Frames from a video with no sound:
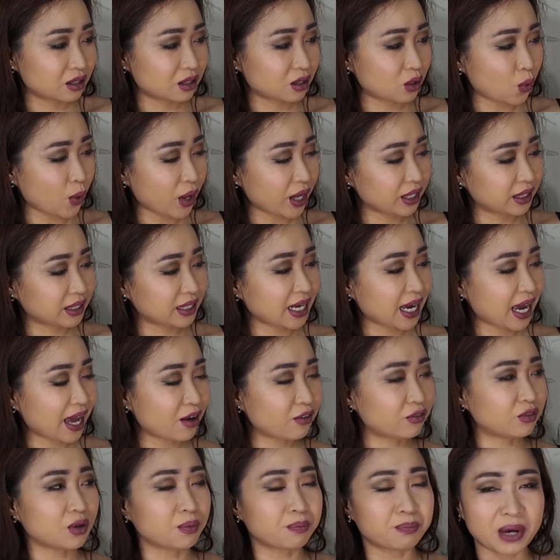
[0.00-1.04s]
quite
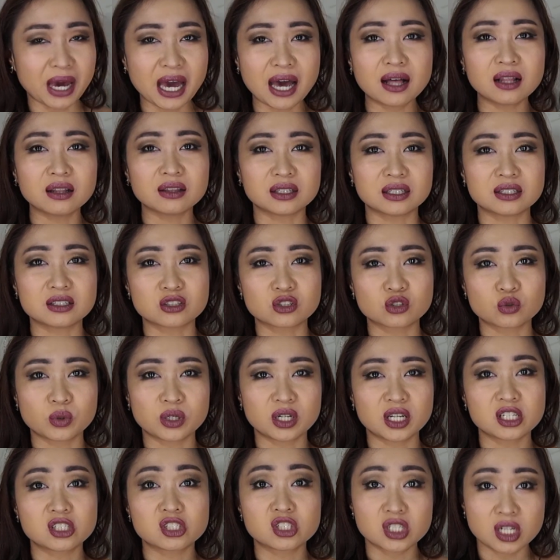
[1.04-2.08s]
have a balance when
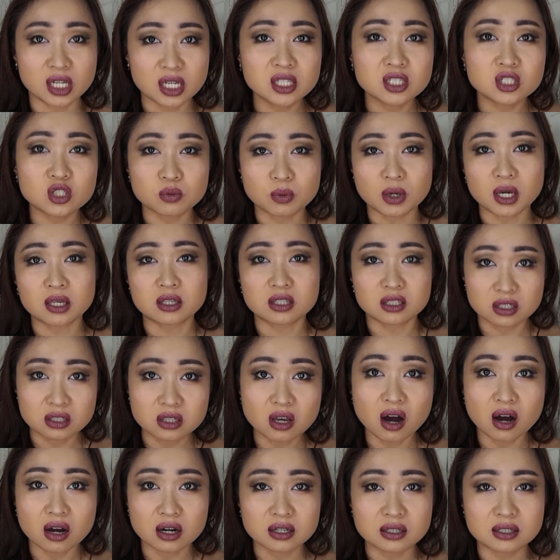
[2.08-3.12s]
I change my
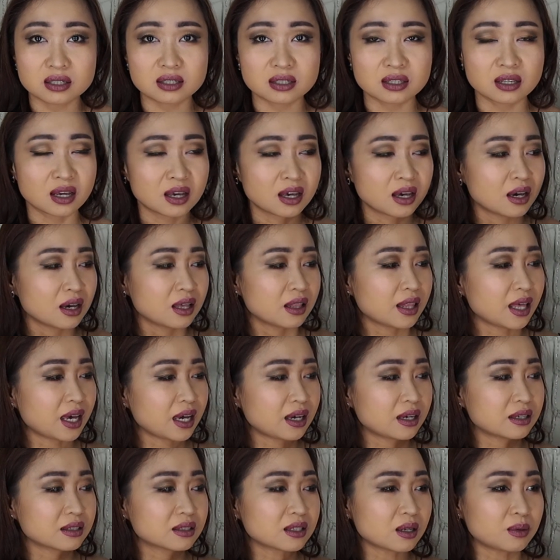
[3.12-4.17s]
socks.
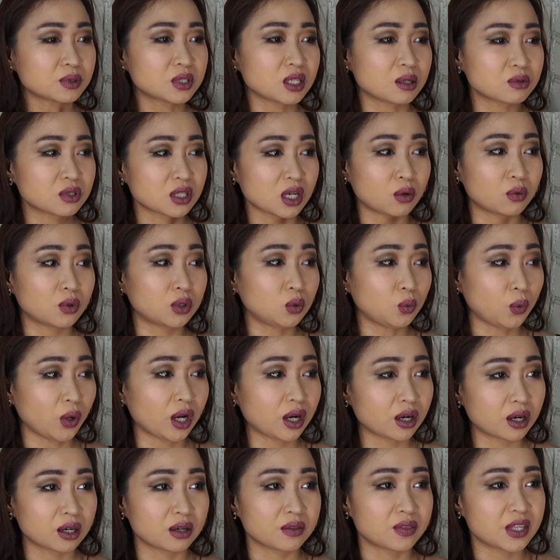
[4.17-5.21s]
Like sometimes I would
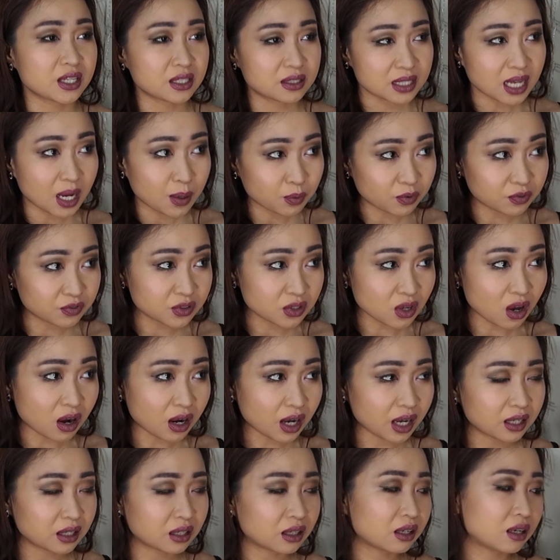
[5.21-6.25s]
wear this type of sock
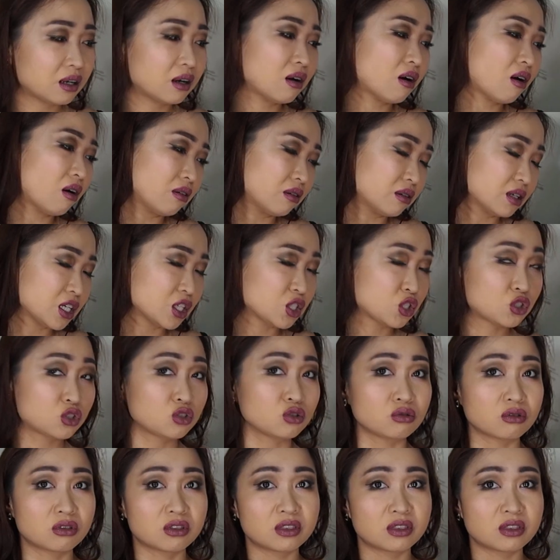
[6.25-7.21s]
and oh, it's too